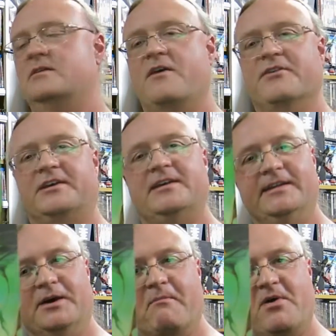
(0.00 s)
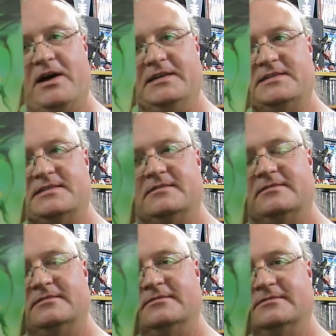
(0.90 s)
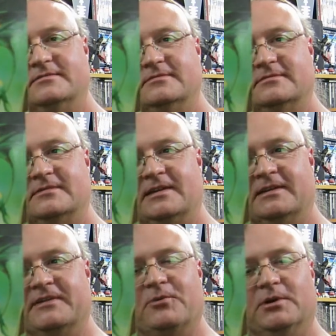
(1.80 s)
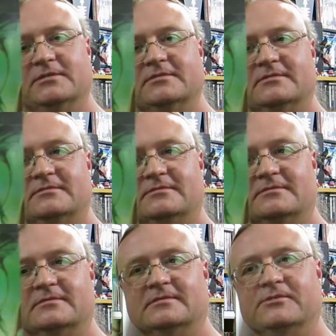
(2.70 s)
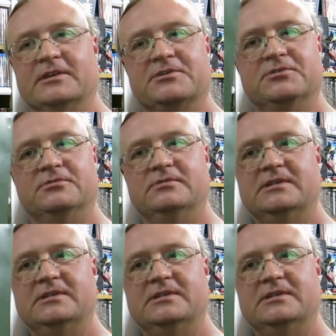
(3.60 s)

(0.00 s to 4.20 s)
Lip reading: The Killer Mice. I love that one. Really cool.